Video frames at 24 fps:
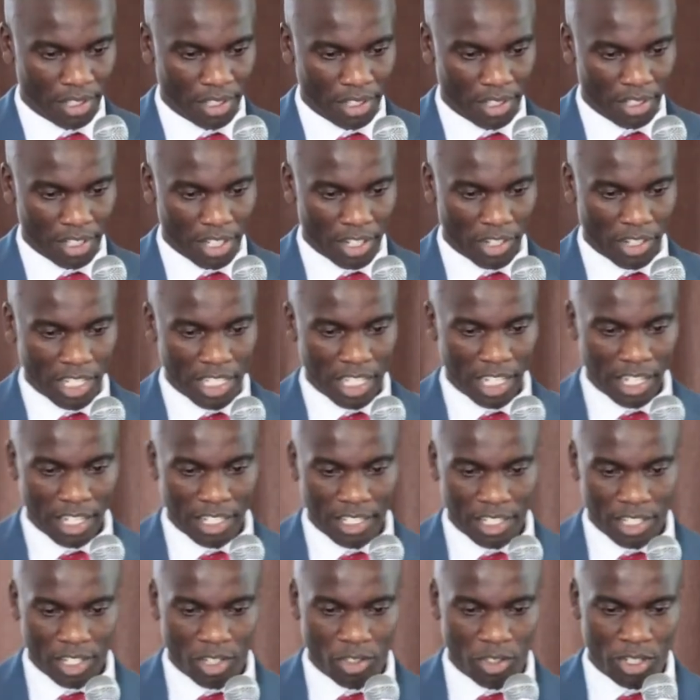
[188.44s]
Then you can select
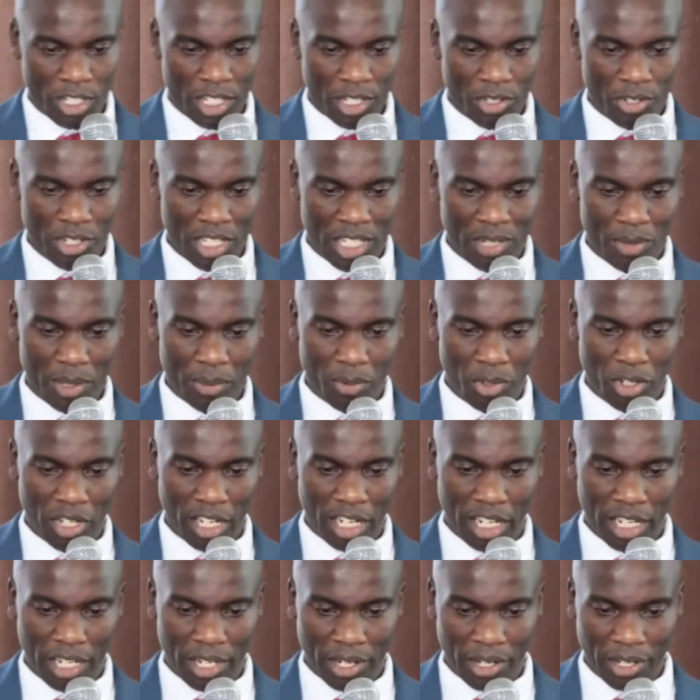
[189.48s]
the constituency, maybe you
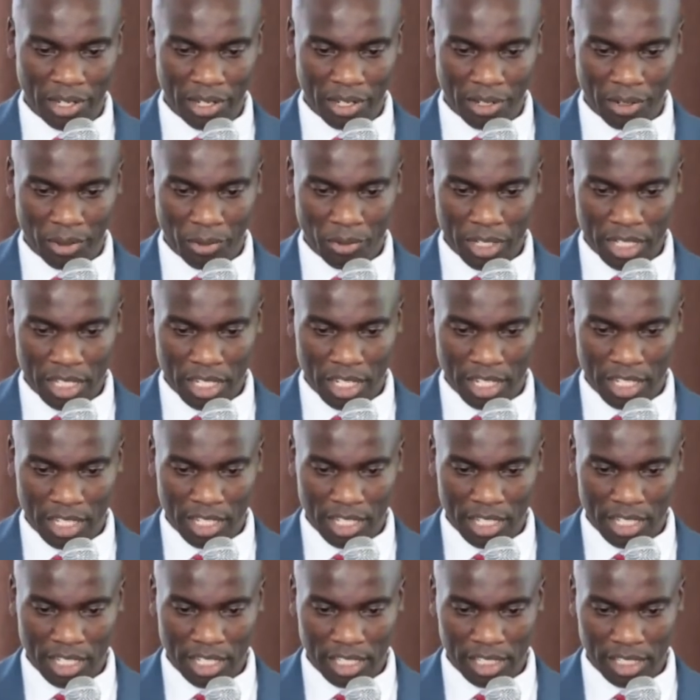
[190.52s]
are in
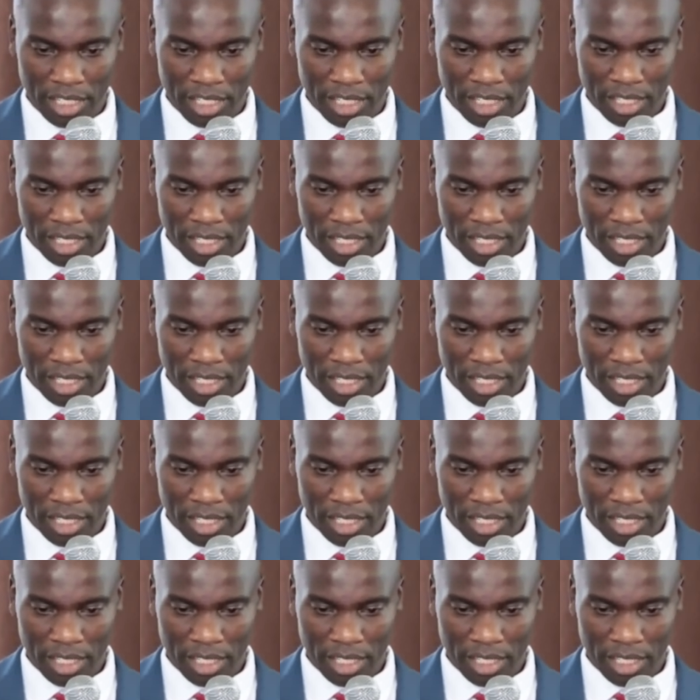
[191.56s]
Westlands here.